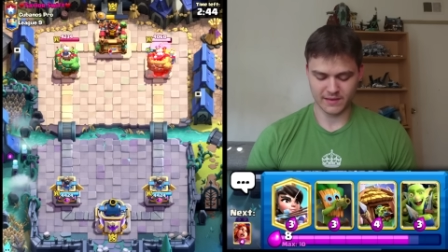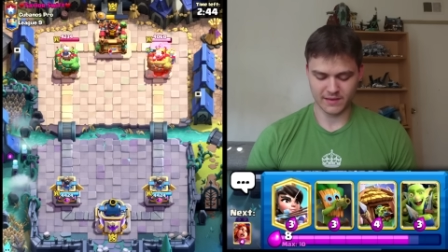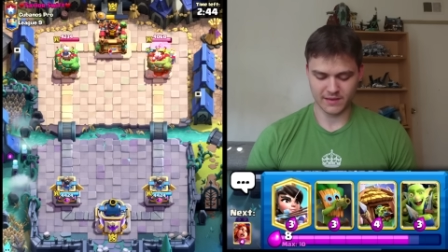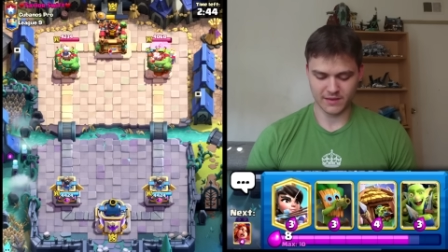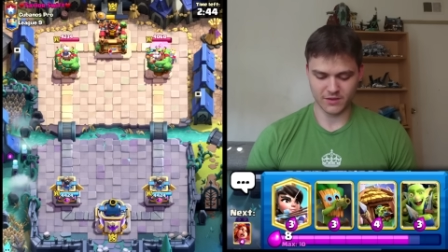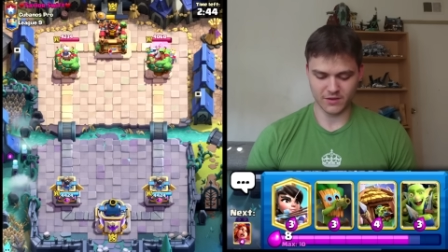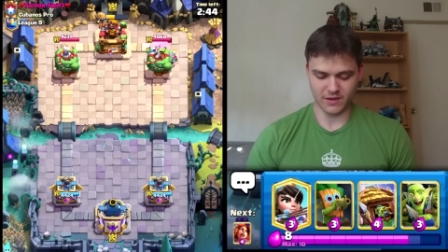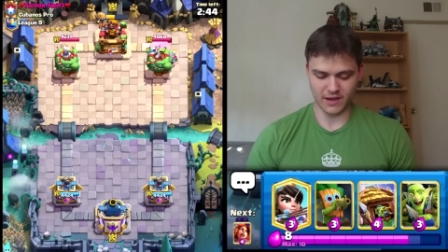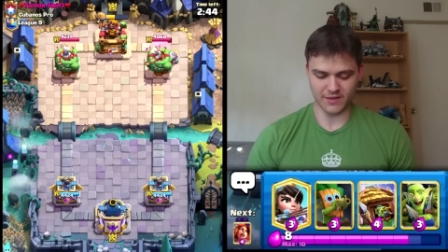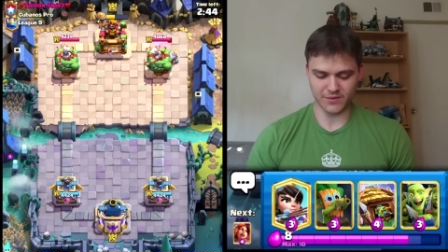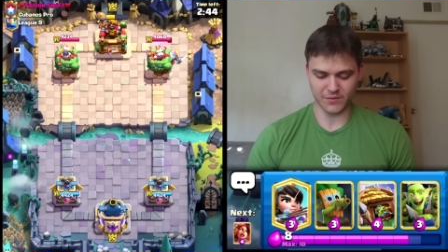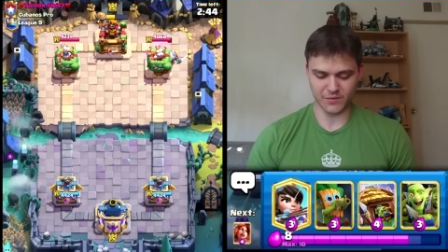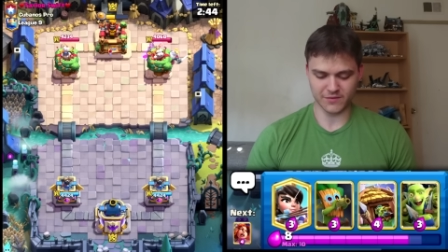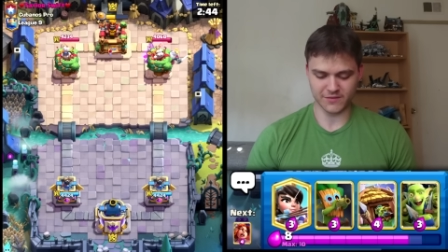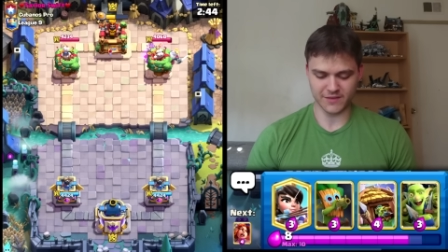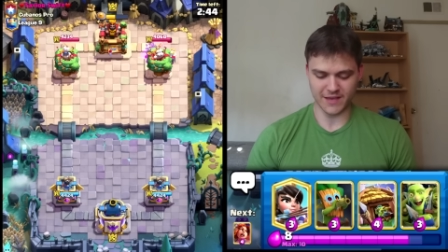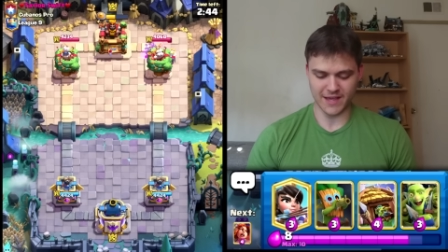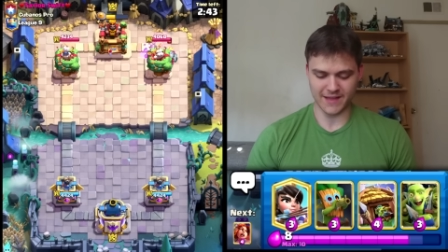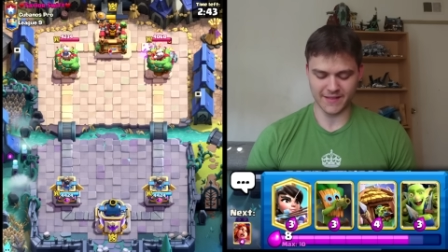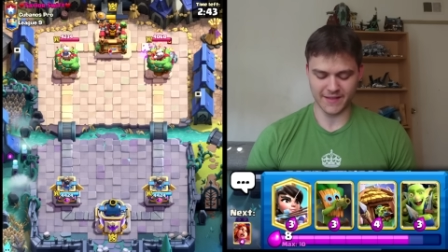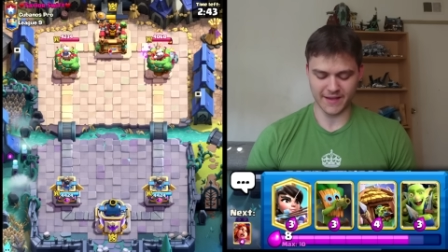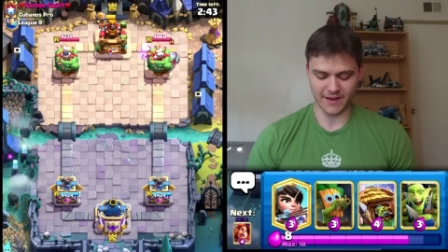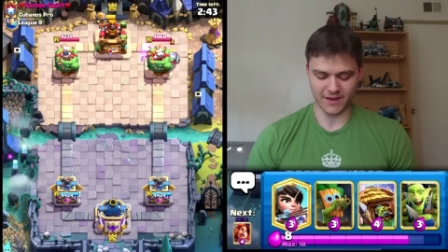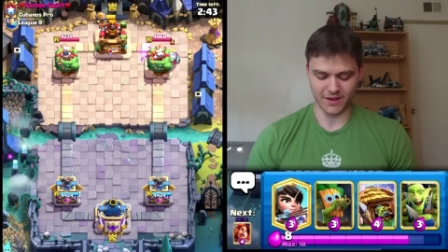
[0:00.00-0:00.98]
You guys were
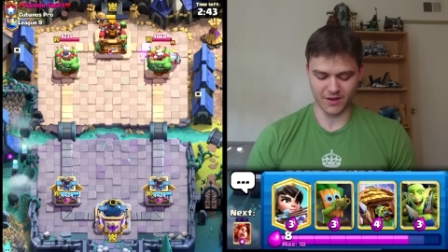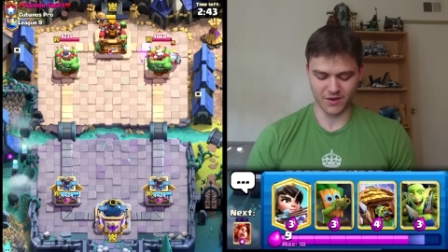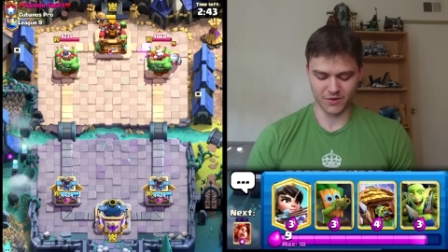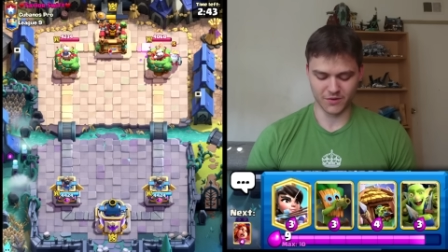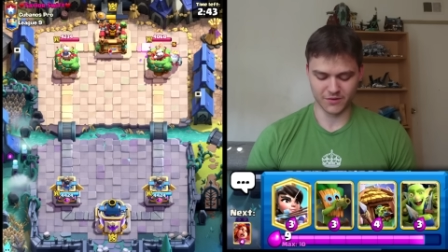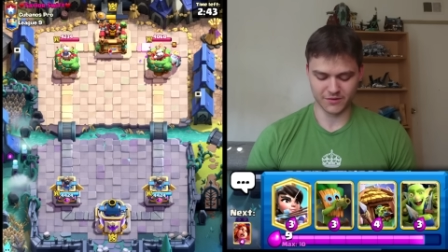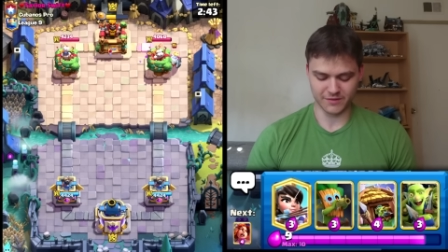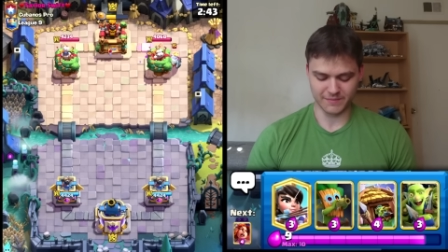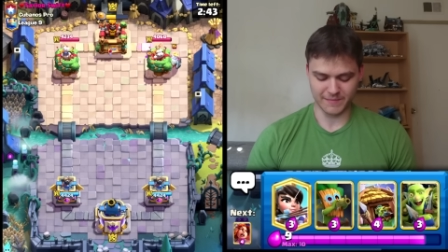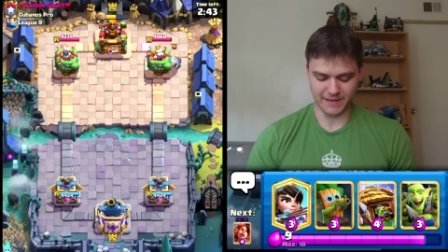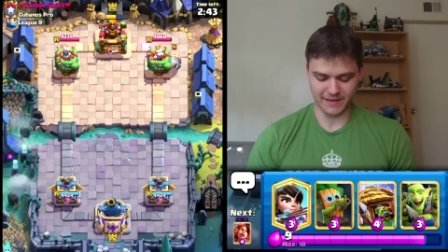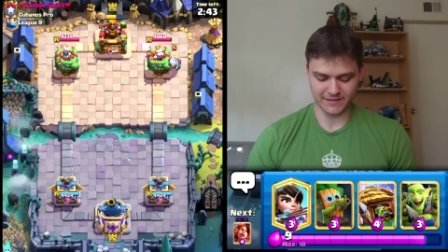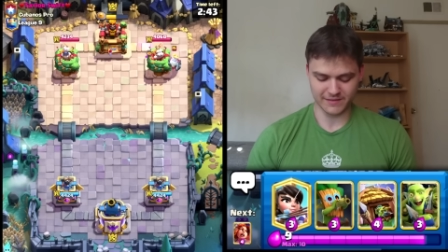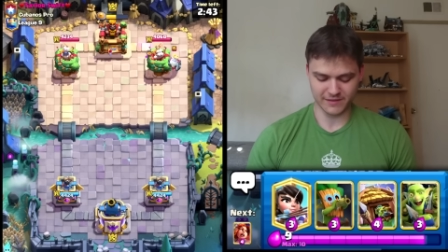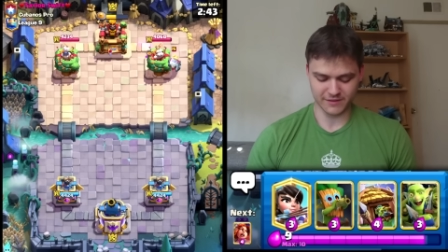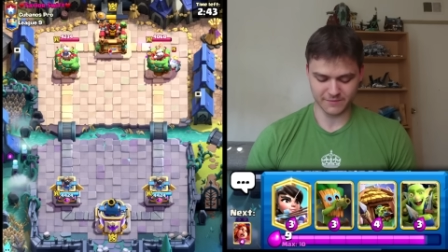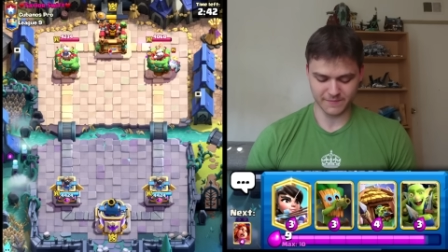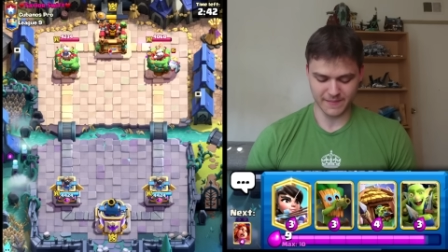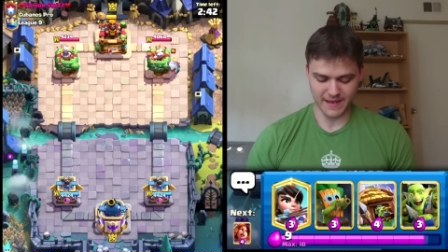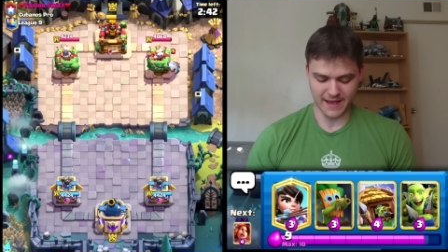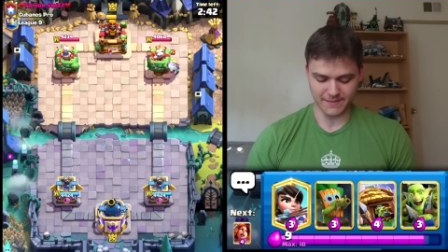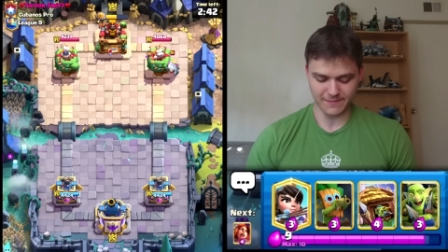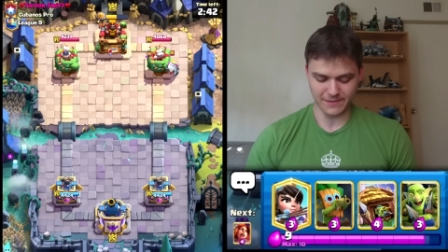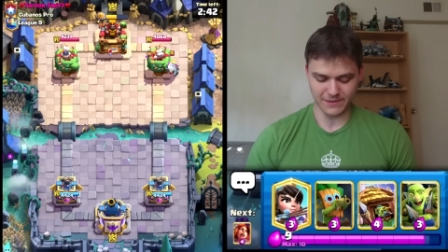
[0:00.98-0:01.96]
saying like, oh, she makes such
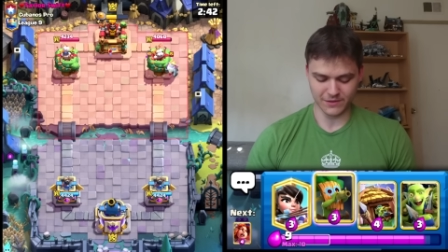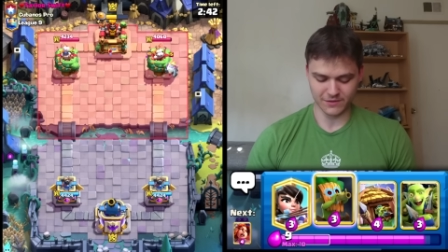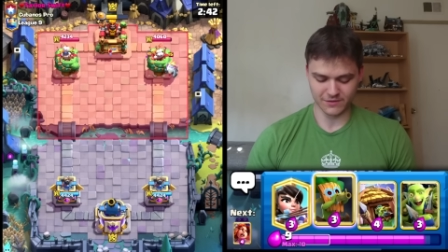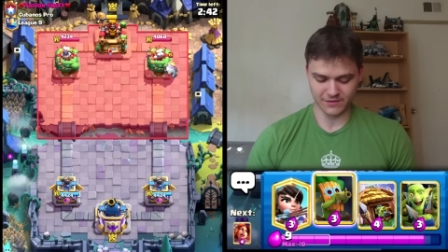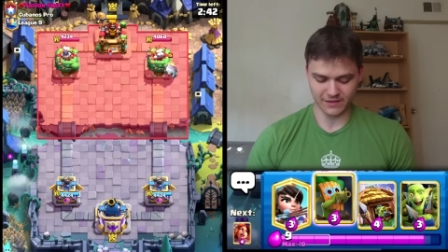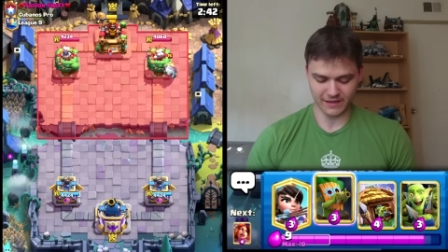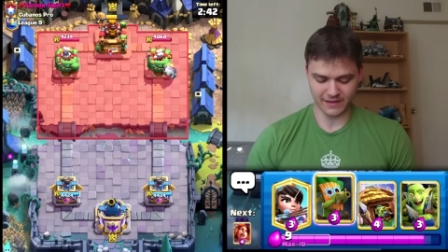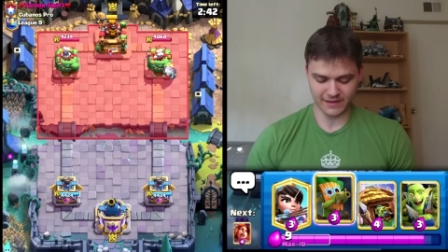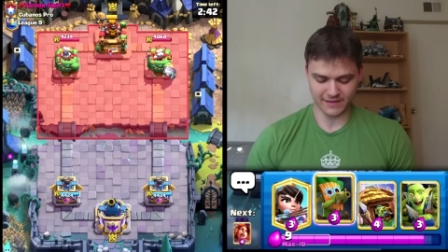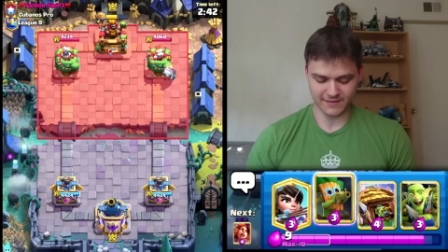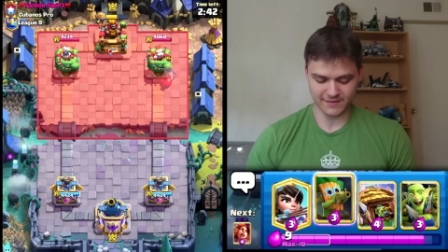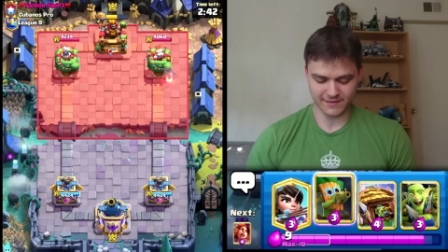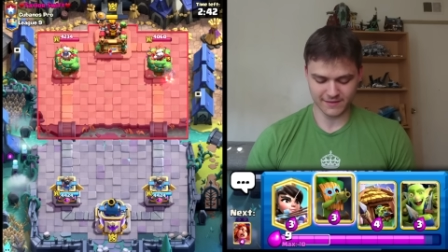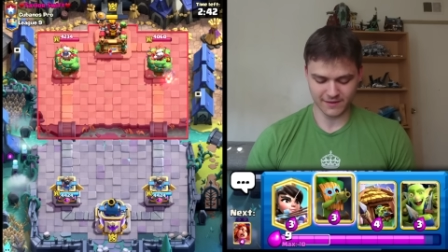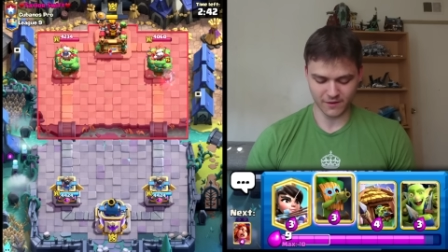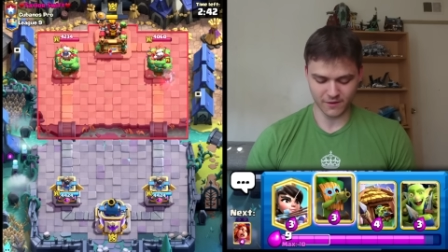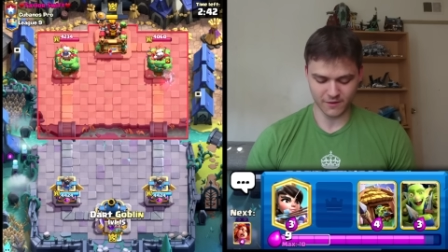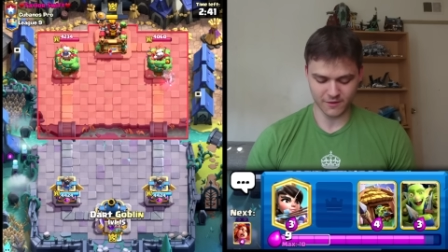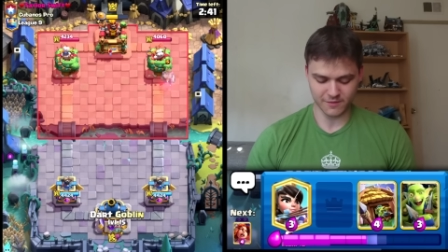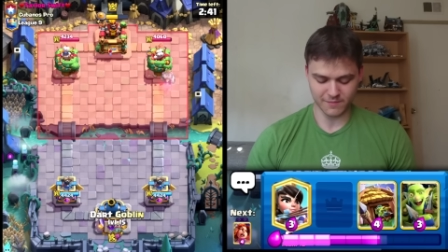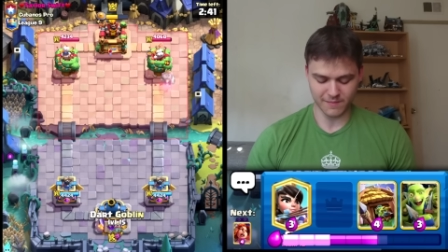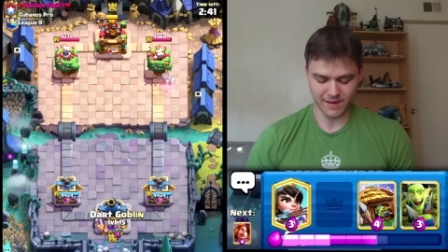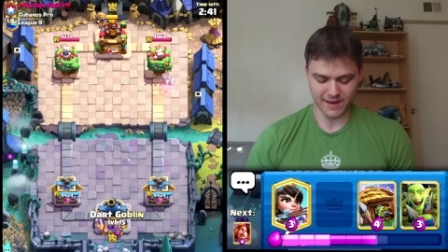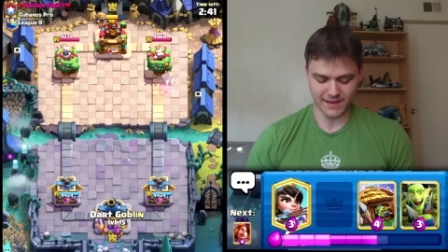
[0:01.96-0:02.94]
bad music, it
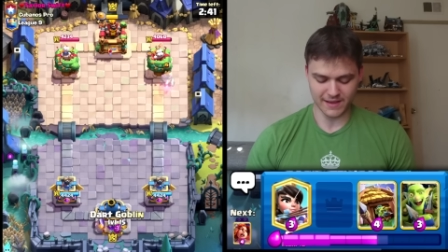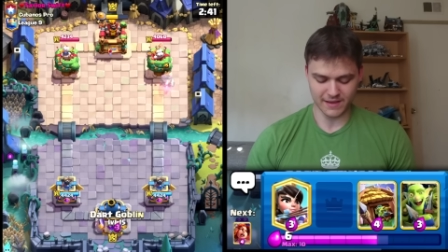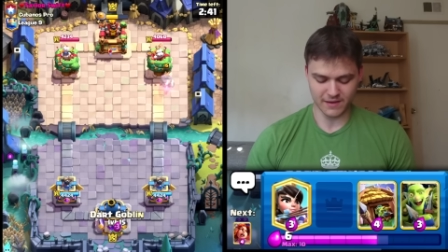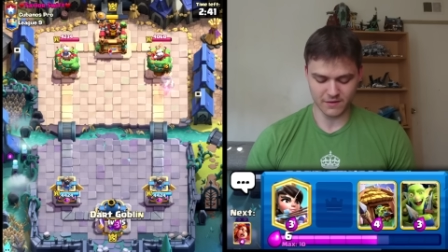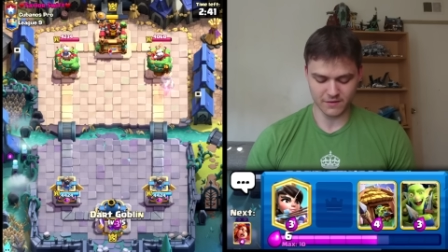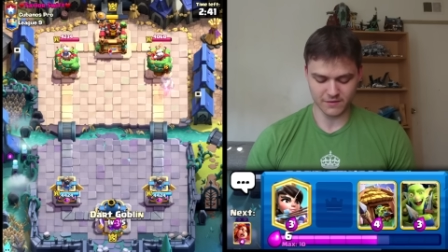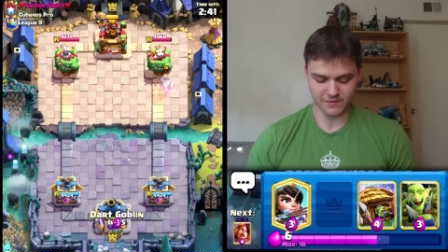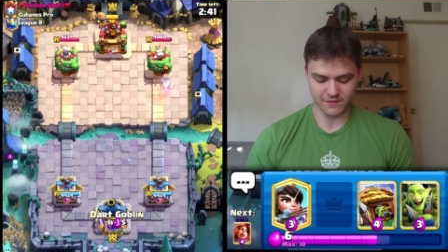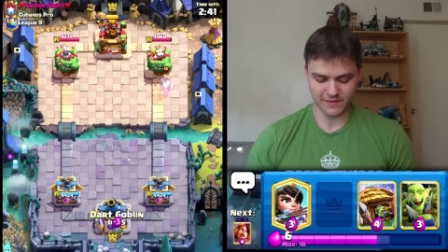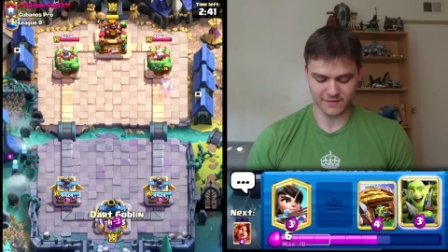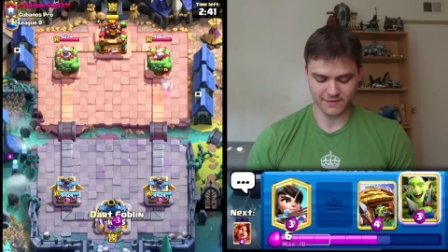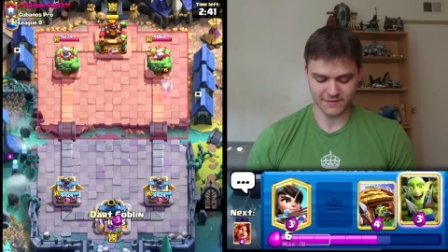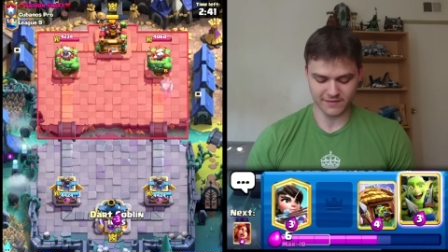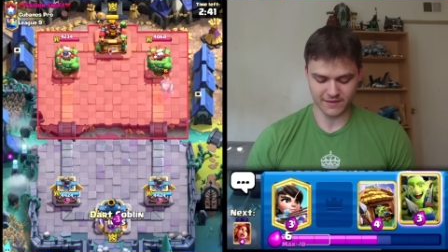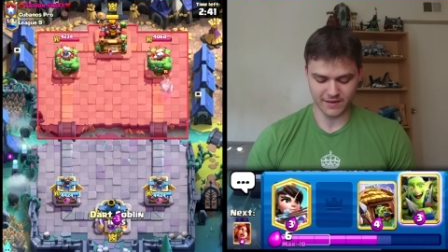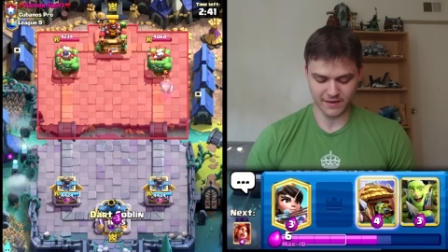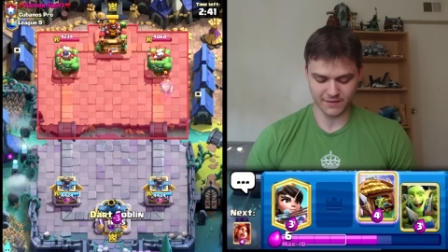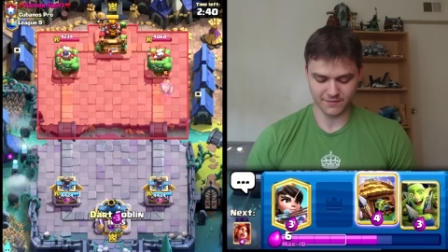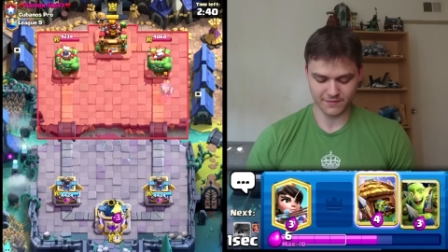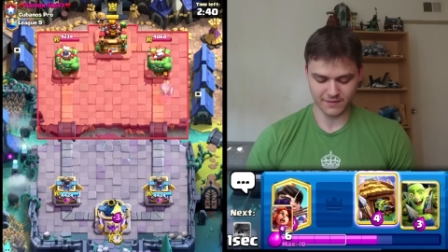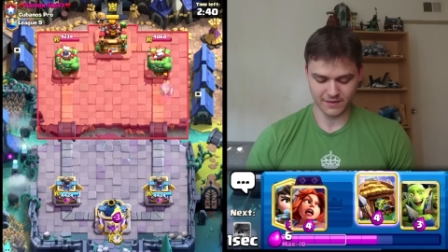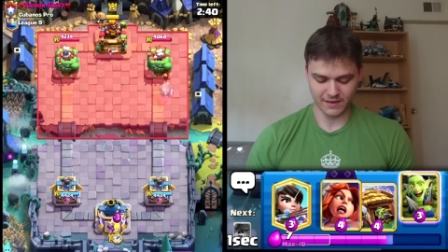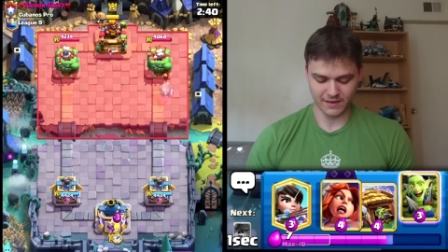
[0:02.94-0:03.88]
hurts my ears and stuff.